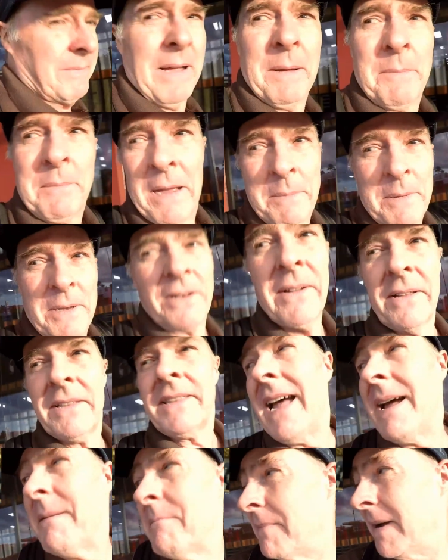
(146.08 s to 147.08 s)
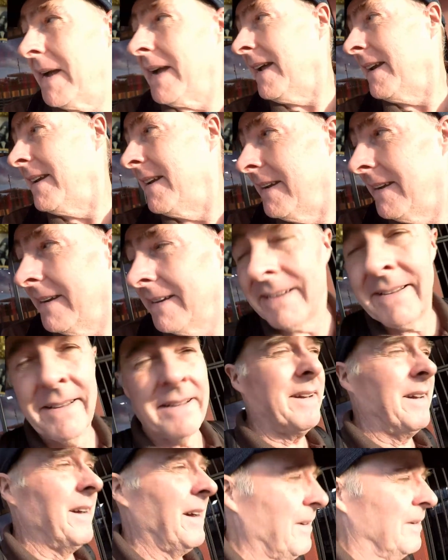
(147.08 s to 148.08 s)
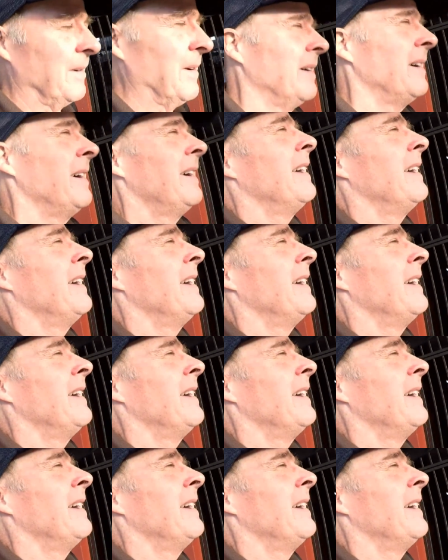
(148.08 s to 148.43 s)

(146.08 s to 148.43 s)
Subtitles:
Maybe not that bad. Well,